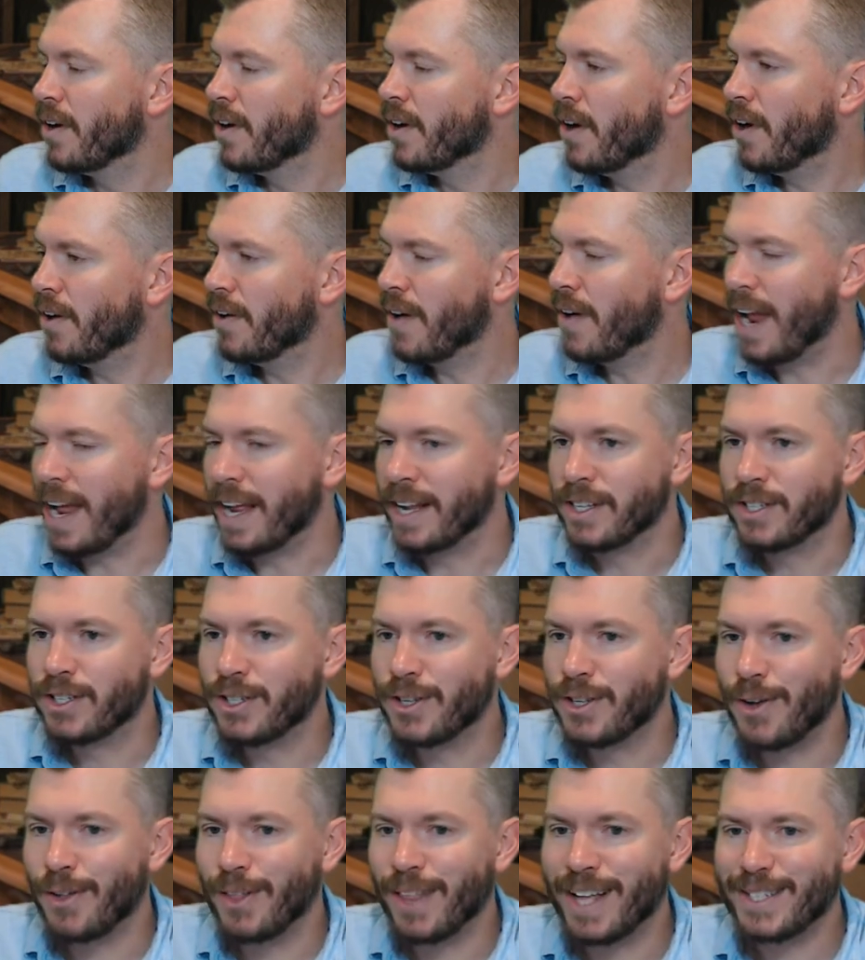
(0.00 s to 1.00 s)
All right,
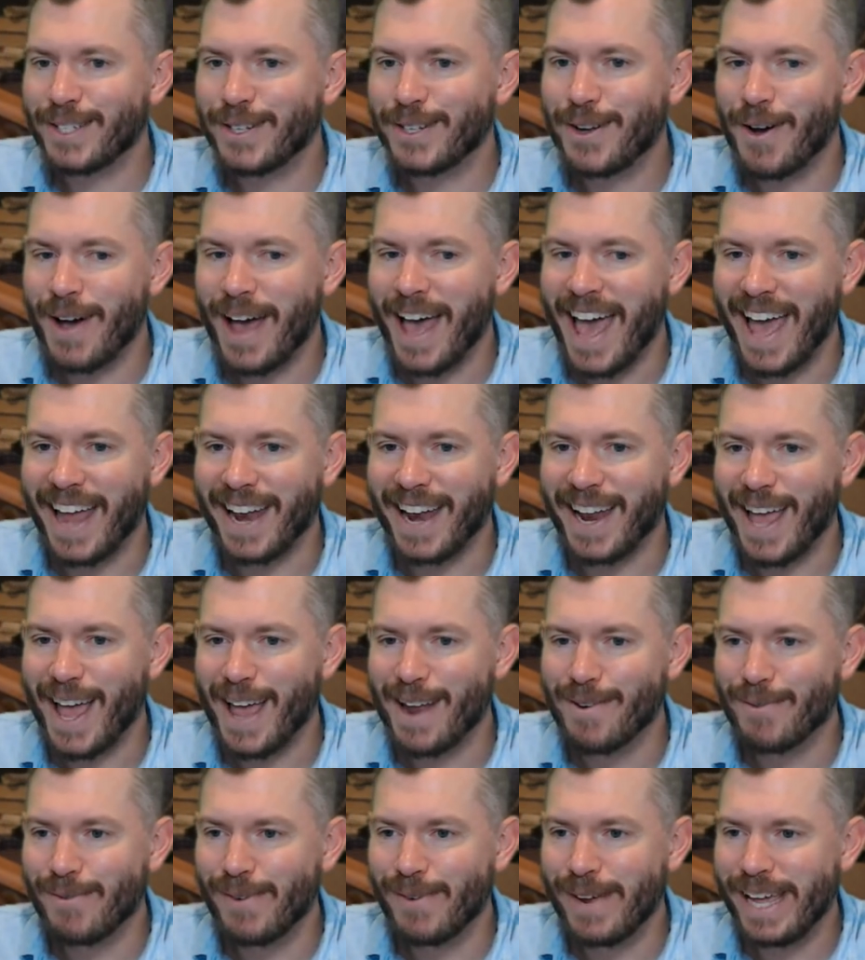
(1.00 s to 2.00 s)
so let's go ahead
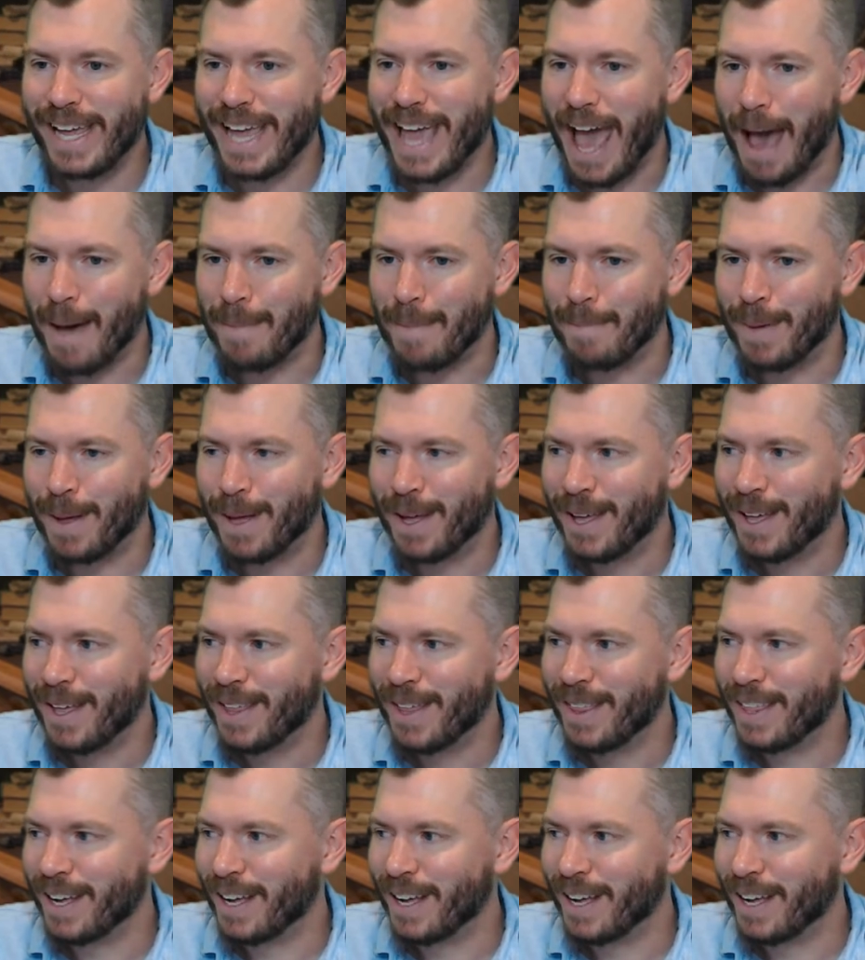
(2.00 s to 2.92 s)
and recap the